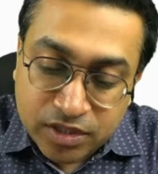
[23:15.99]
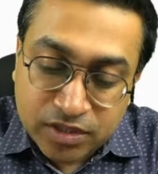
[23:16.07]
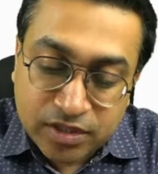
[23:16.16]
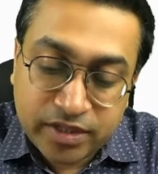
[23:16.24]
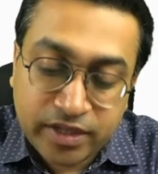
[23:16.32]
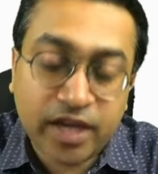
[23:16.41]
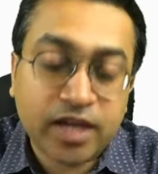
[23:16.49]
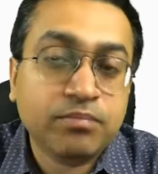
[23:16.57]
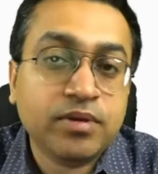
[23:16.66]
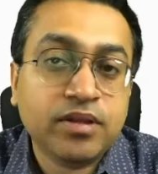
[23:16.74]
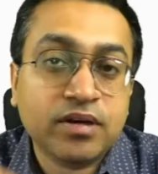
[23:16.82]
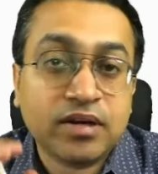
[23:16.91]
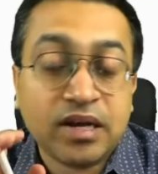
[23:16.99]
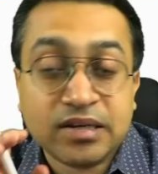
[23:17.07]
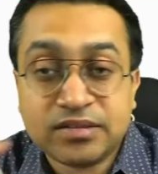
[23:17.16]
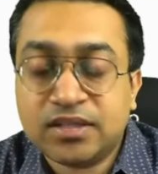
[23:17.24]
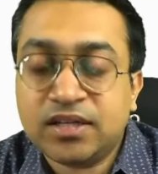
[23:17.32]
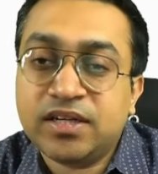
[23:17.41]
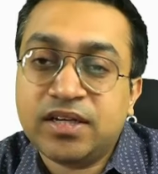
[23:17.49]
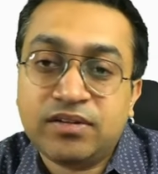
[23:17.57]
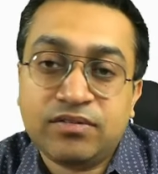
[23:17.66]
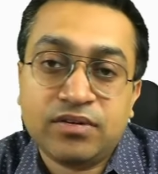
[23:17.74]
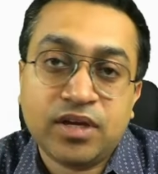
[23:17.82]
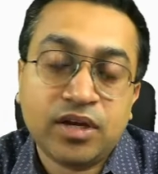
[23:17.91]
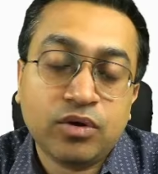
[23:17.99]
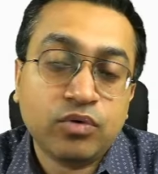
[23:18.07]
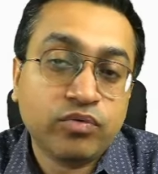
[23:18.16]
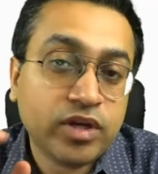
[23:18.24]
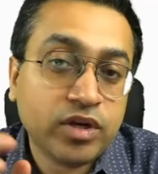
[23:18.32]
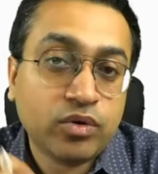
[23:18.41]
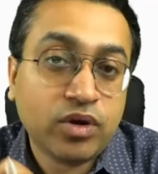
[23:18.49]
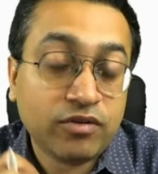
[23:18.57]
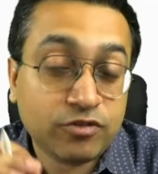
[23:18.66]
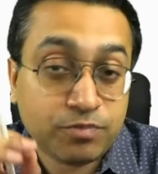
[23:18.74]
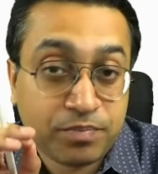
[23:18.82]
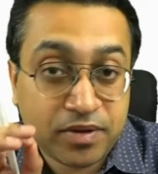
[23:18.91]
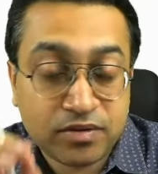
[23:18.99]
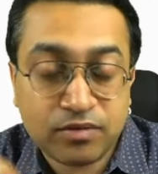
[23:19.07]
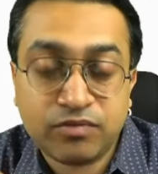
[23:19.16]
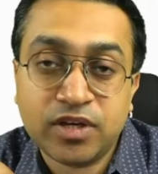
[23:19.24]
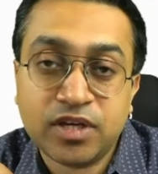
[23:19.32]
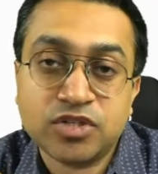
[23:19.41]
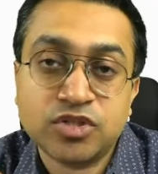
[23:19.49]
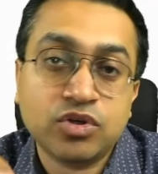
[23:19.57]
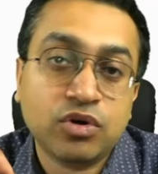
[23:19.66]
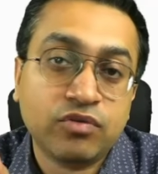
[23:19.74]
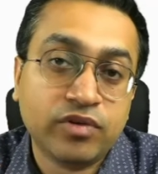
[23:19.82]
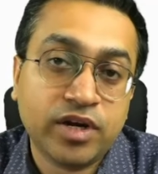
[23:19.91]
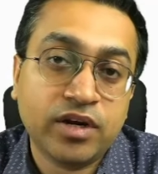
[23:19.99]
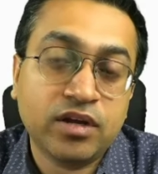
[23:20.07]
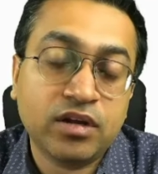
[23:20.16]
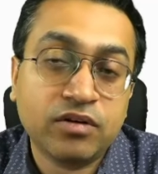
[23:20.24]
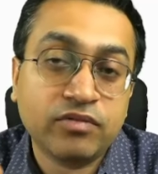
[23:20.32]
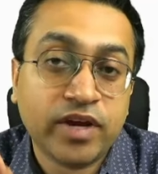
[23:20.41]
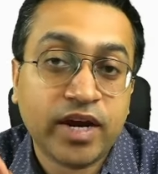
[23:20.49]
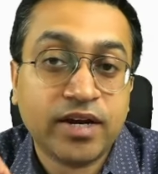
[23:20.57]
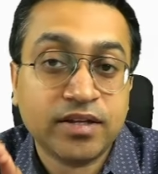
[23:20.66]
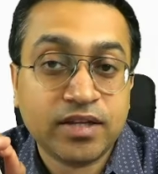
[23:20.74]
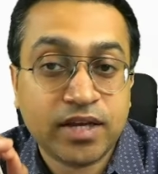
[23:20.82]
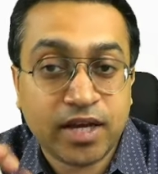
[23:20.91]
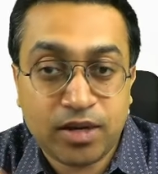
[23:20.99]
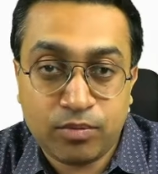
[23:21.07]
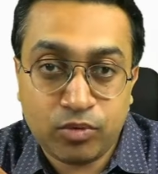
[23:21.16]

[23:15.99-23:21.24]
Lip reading: can be the classical case scenario where you have specific injury of radial nerve at the elbow.